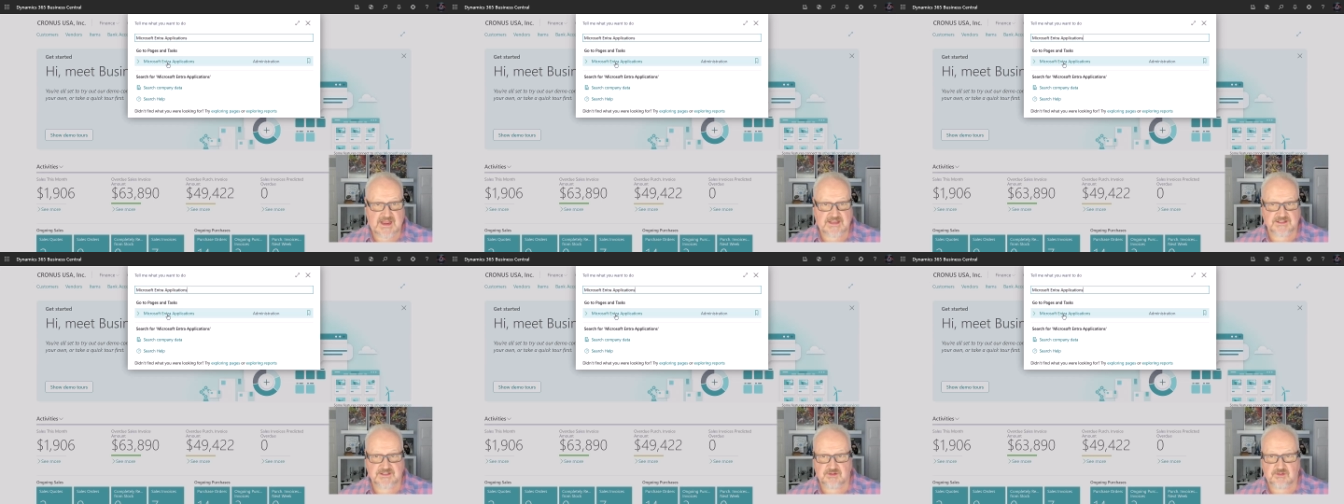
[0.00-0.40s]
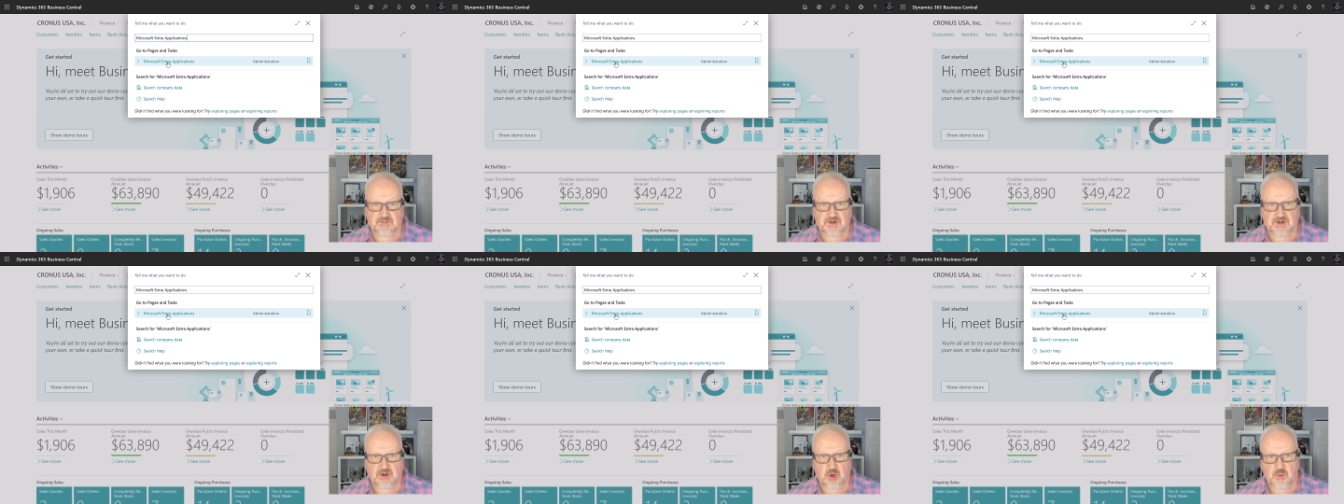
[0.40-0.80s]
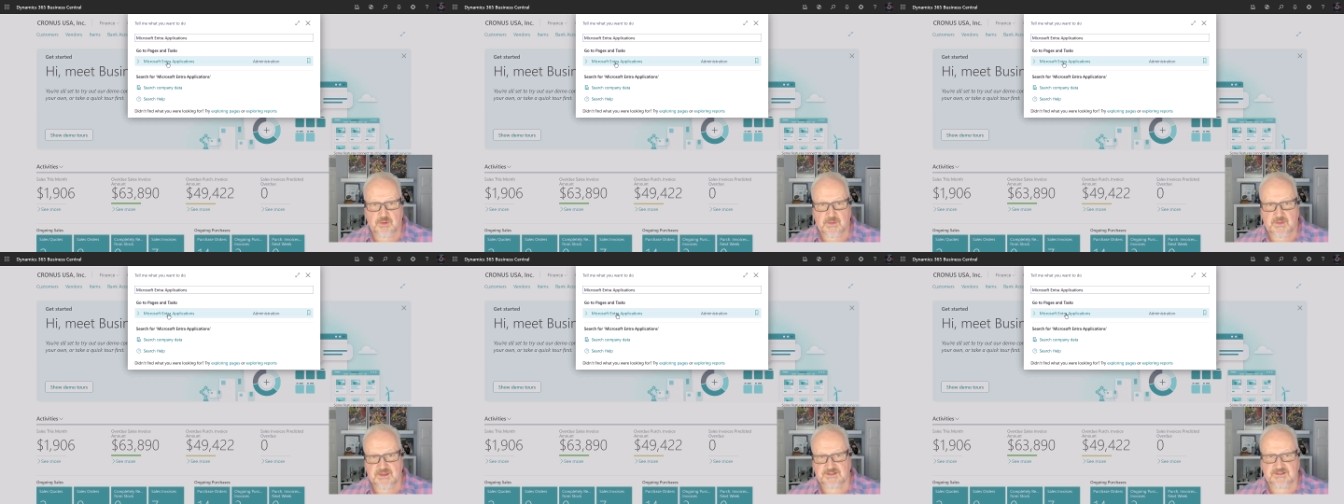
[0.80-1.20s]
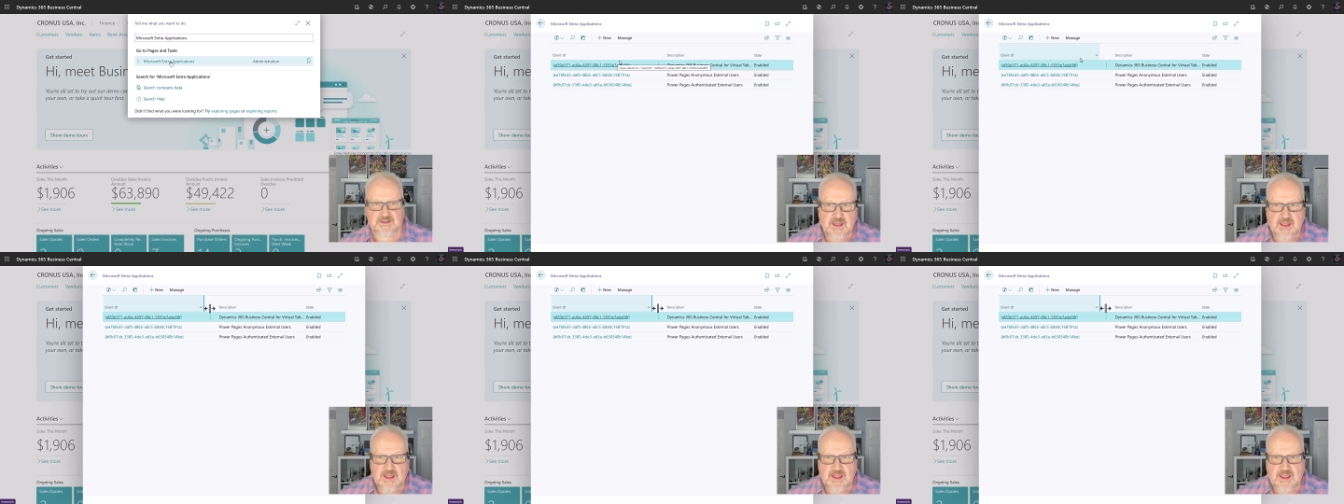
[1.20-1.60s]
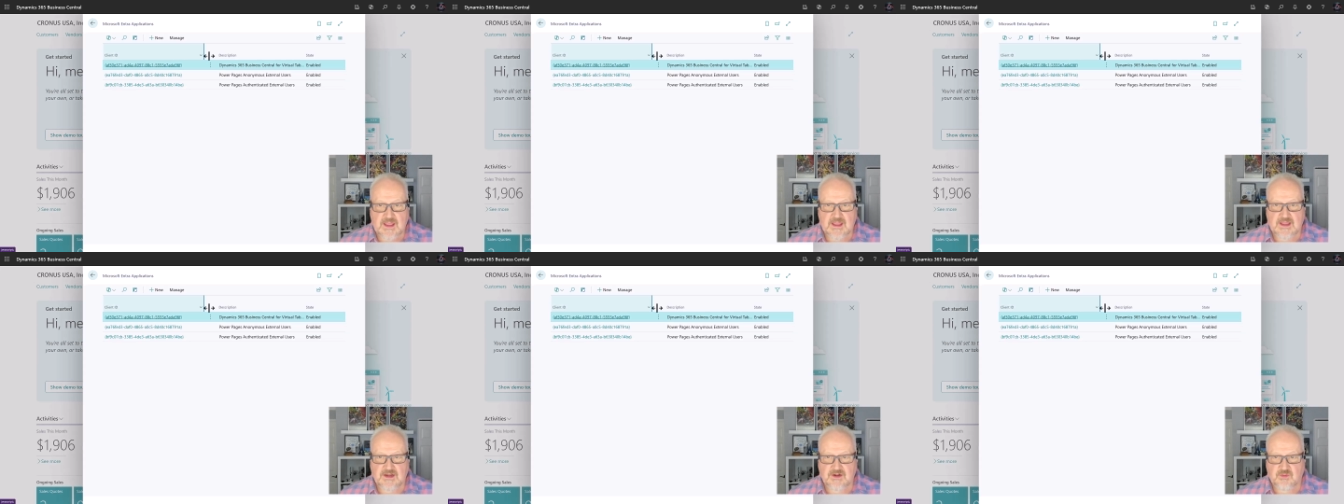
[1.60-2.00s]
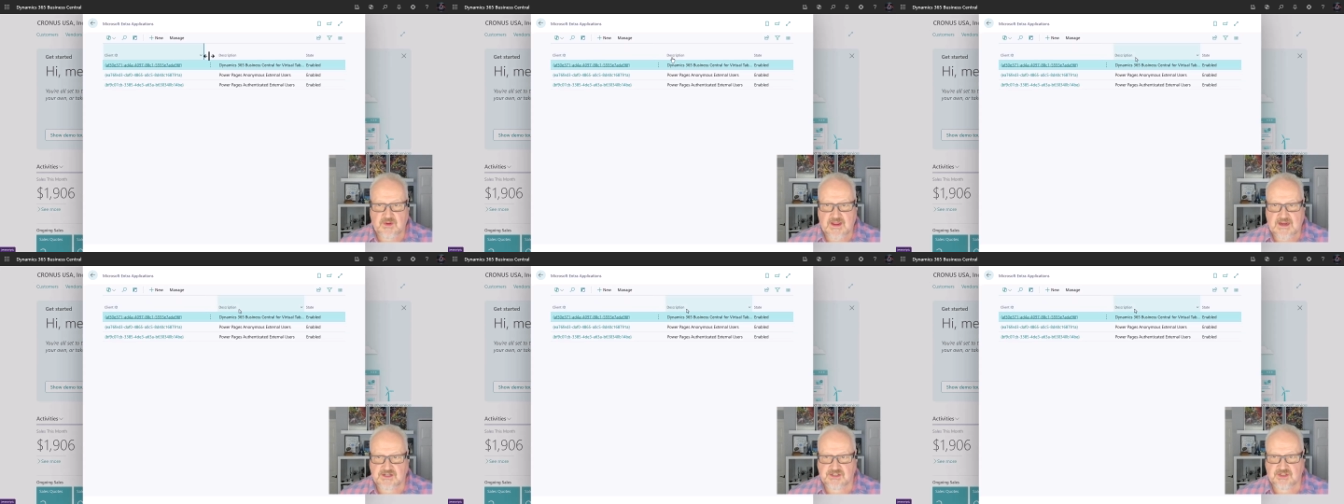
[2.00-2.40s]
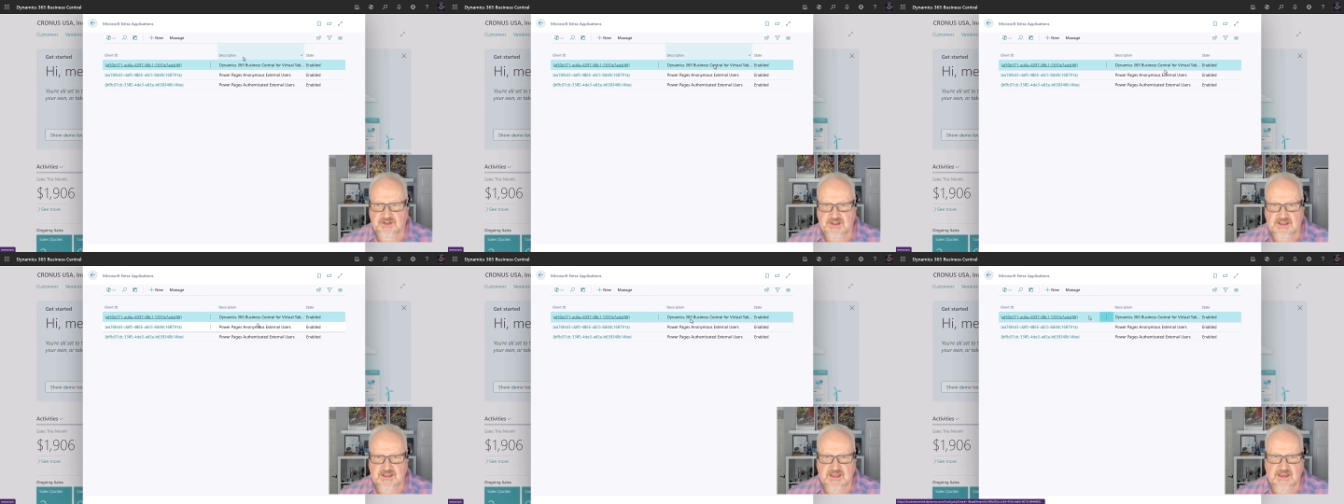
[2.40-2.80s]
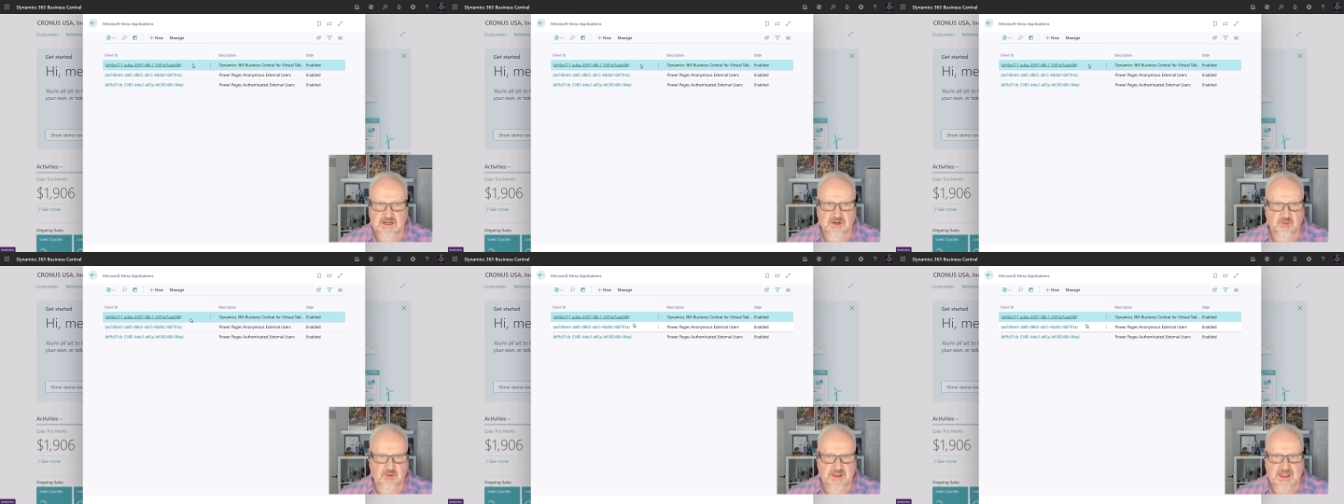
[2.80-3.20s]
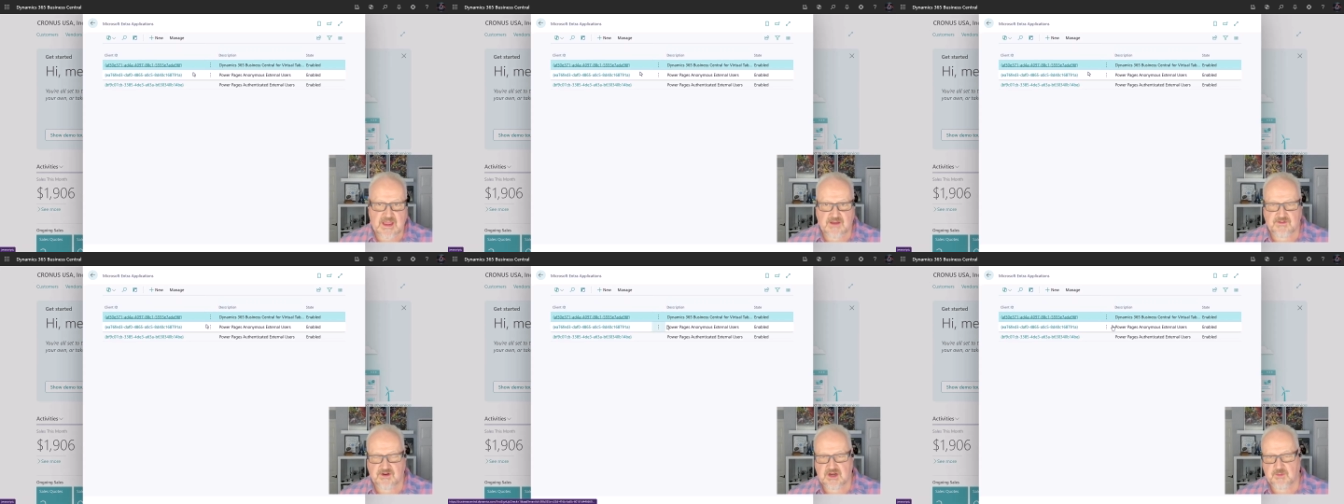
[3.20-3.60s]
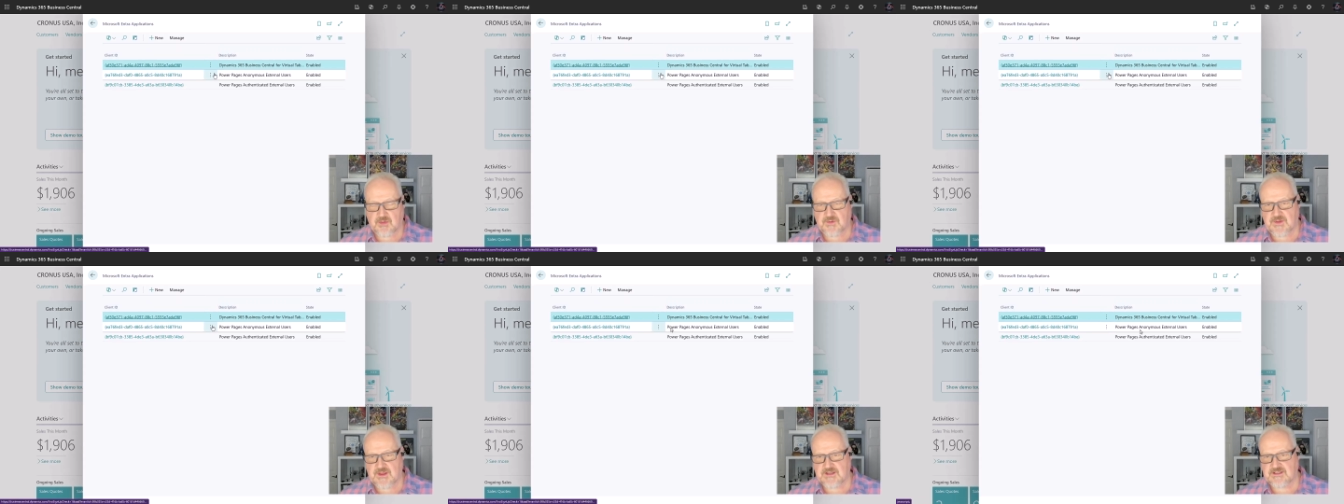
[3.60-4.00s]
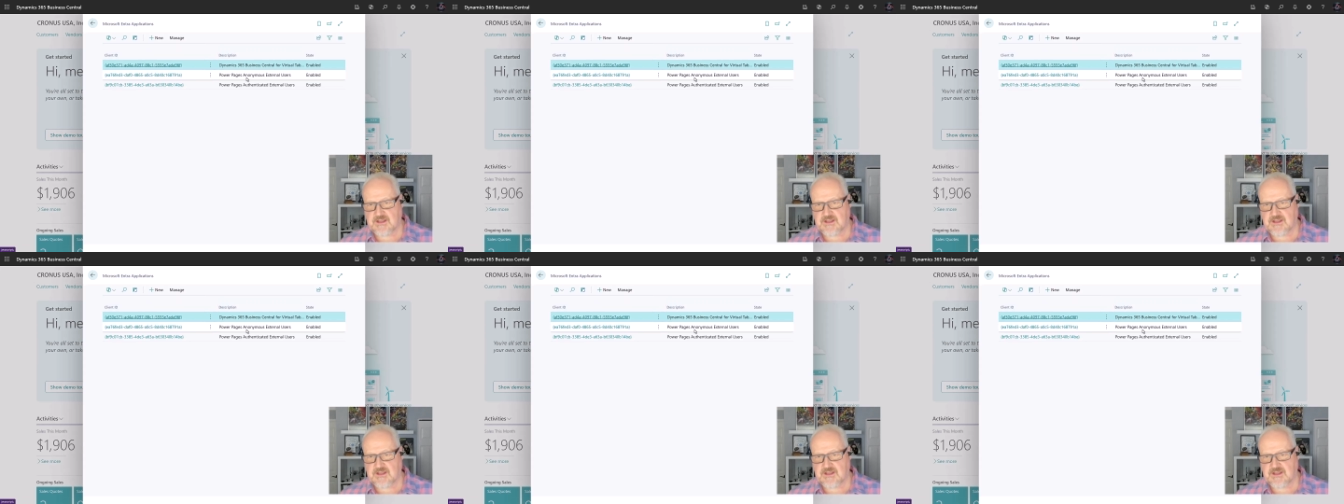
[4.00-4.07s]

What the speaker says: So I'm going to open this up, and we actually here we have a couple things: